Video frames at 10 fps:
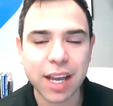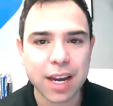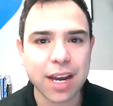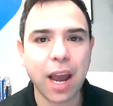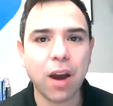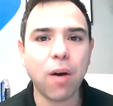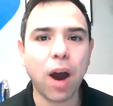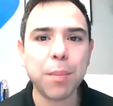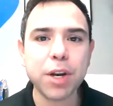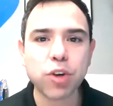Now,
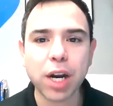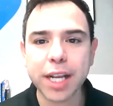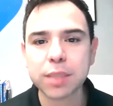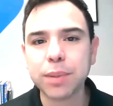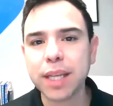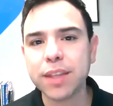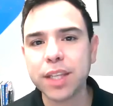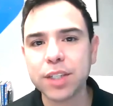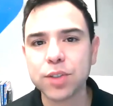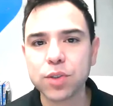I'm going to try to explain
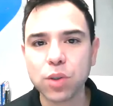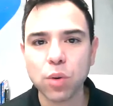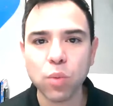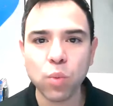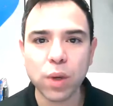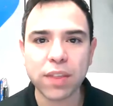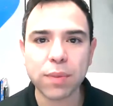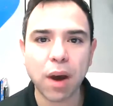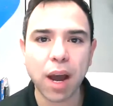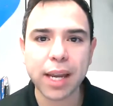this with
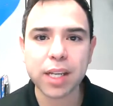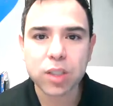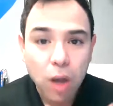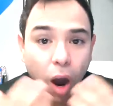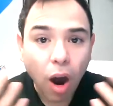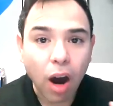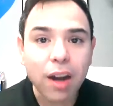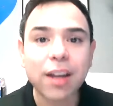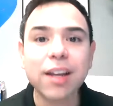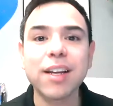my talk